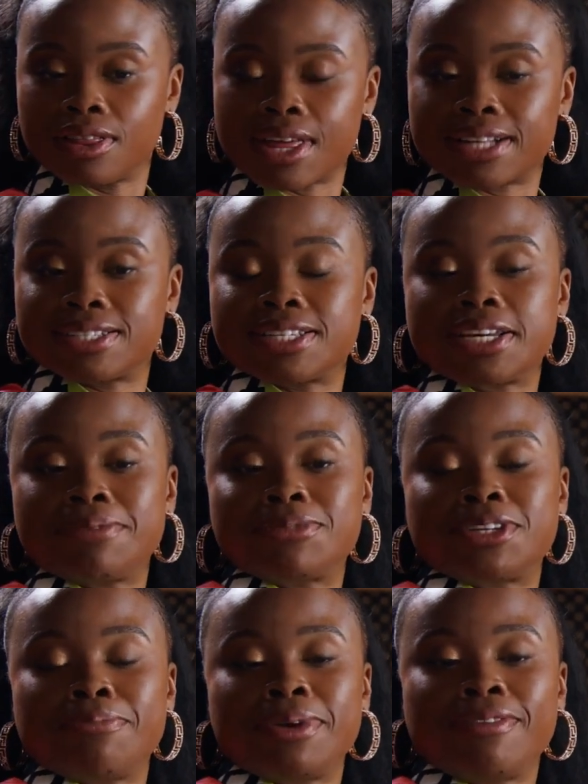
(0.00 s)
that seem
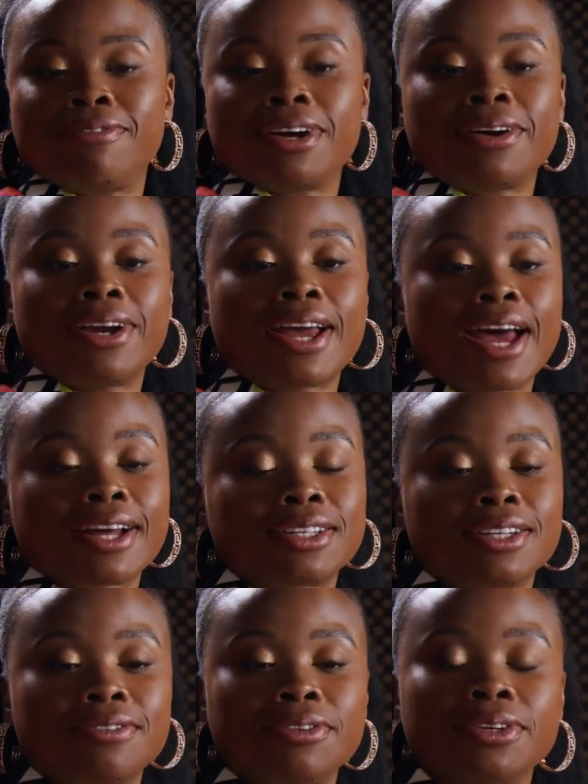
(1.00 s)
to be very
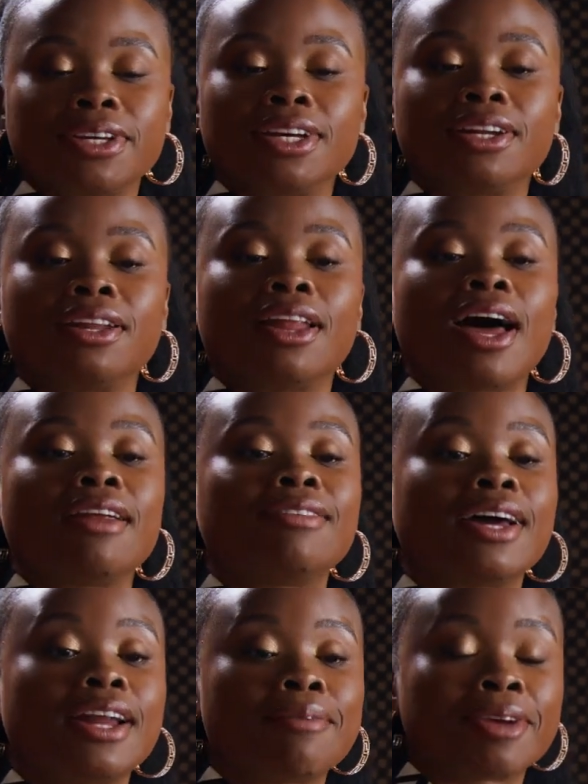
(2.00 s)
active. You can get a lot of
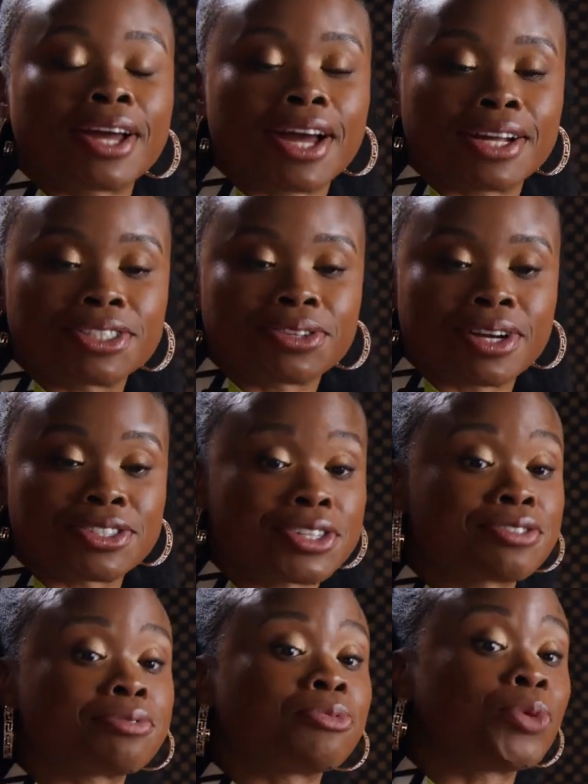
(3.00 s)
dynamic contrast
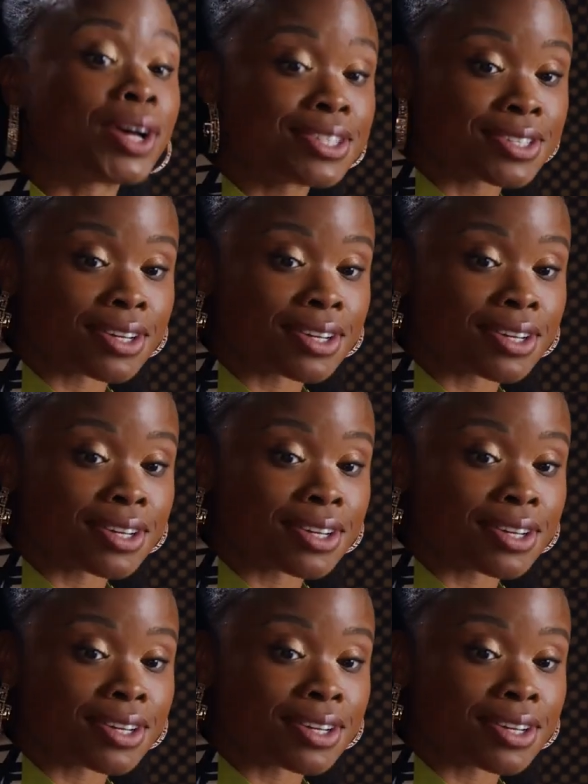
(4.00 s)
just from one